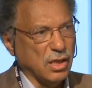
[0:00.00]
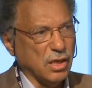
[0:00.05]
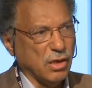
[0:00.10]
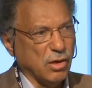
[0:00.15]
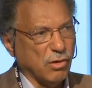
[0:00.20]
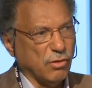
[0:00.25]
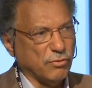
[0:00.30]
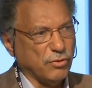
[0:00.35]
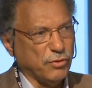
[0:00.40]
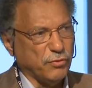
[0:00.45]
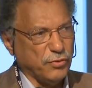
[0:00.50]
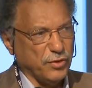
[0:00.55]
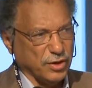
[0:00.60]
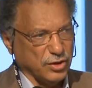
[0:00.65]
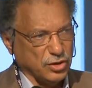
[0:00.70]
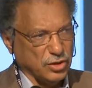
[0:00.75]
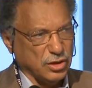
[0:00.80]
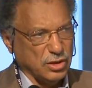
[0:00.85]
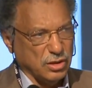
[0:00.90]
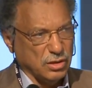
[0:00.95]
of the
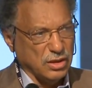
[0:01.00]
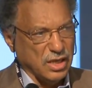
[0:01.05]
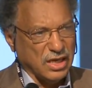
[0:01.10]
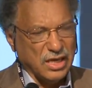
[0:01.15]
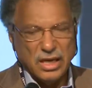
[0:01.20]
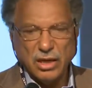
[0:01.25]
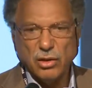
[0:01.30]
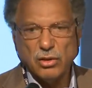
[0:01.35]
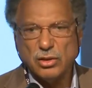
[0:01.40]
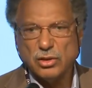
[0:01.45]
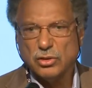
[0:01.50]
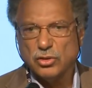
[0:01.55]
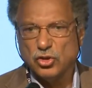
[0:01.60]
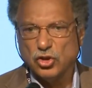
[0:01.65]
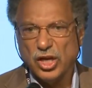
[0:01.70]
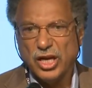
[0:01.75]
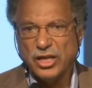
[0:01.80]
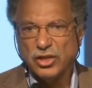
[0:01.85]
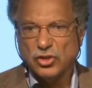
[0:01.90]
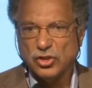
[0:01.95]
fish. They cannot
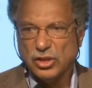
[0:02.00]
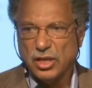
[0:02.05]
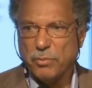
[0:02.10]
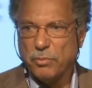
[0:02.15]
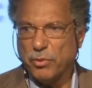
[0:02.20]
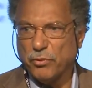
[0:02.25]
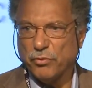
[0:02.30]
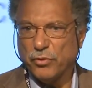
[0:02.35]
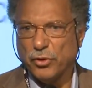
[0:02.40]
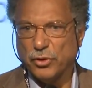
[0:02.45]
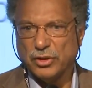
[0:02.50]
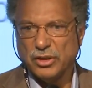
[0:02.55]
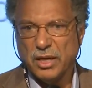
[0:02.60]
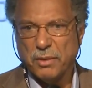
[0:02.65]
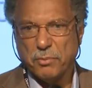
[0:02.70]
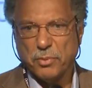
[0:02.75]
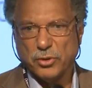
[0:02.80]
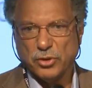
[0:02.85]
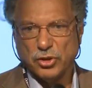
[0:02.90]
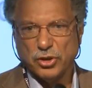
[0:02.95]
change their preferred
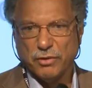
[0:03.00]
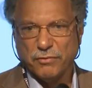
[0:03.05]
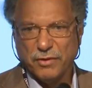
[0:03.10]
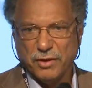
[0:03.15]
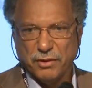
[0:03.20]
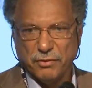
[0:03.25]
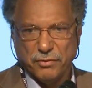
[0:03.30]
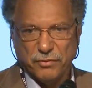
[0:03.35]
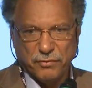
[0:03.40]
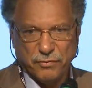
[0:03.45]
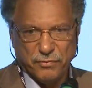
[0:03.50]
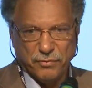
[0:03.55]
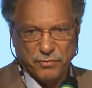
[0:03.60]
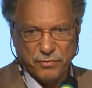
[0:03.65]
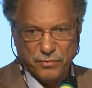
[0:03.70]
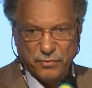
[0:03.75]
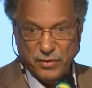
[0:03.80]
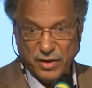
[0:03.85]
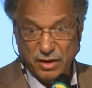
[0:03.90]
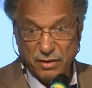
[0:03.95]
temperature
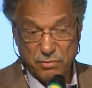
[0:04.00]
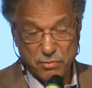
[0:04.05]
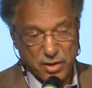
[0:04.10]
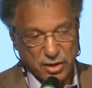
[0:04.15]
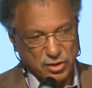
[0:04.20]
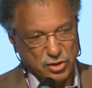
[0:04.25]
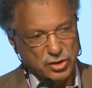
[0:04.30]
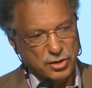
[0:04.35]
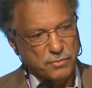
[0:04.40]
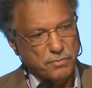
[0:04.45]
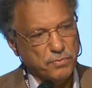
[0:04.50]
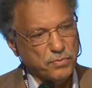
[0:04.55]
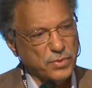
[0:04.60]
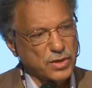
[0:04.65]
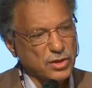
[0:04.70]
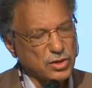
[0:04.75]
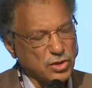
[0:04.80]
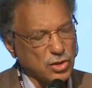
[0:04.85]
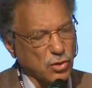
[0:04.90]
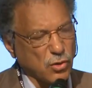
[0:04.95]
very much.
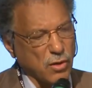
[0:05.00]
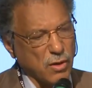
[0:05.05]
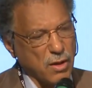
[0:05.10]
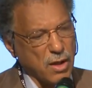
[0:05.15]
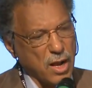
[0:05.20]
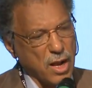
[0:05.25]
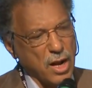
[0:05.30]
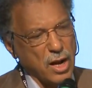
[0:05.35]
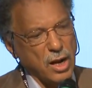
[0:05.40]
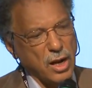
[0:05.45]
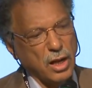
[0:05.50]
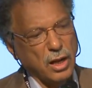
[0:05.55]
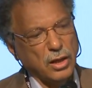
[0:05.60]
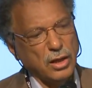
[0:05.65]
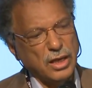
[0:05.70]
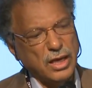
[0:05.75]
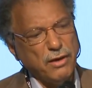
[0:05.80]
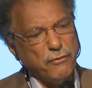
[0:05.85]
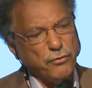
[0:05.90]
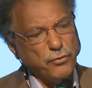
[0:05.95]
So
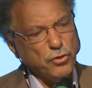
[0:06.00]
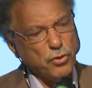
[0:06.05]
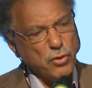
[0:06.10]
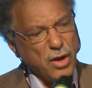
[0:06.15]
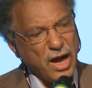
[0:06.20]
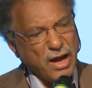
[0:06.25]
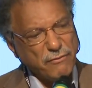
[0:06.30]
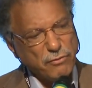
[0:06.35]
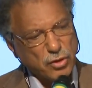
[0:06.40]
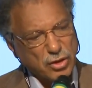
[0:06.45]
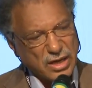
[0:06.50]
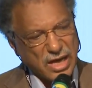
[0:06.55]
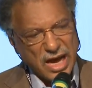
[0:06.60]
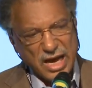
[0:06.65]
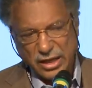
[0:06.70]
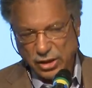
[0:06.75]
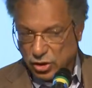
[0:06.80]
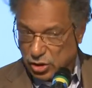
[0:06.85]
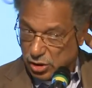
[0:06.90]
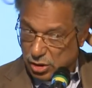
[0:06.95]
if you have a
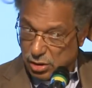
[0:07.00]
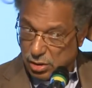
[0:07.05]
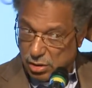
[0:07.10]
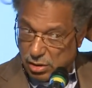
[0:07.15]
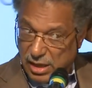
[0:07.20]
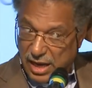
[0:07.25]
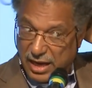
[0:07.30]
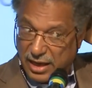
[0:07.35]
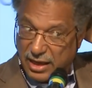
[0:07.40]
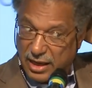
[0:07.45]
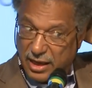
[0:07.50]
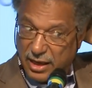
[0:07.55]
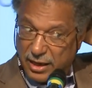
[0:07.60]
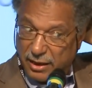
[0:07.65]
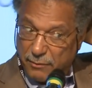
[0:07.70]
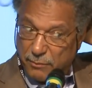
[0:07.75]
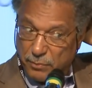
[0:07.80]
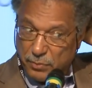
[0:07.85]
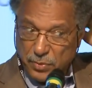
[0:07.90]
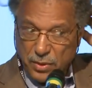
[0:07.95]
catch like here,
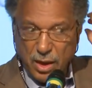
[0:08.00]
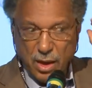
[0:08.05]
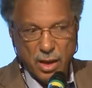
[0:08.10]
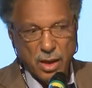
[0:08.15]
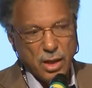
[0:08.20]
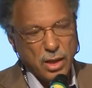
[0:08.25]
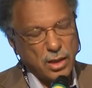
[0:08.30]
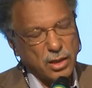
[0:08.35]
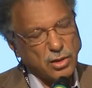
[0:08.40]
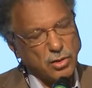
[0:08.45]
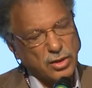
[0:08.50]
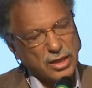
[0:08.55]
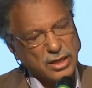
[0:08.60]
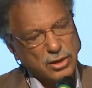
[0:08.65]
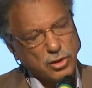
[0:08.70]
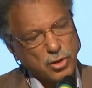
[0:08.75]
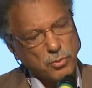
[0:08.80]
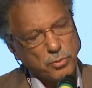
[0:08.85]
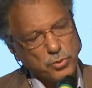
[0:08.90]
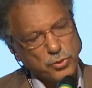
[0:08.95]
you can
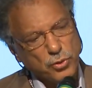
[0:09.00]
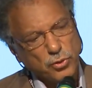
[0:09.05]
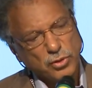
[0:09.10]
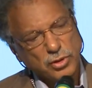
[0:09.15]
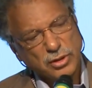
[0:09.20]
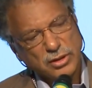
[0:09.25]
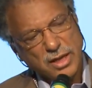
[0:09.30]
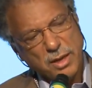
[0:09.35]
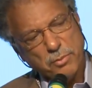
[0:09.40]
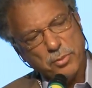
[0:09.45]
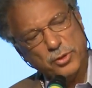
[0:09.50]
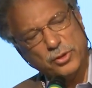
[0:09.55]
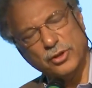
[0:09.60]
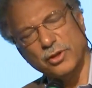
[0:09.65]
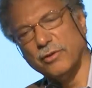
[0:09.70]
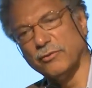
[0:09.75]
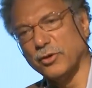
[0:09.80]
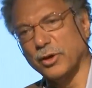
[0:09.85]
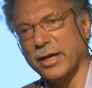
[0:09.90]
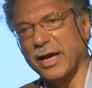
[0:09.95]
compute the temperature
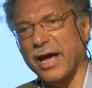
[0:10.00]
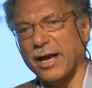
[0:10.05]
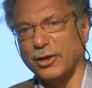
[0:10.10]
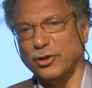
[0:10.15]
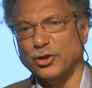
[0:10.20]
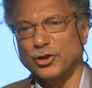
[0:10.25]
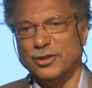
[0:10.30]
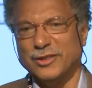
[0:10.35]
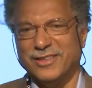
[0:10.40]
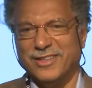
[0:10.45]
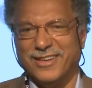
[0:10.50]
of the catch.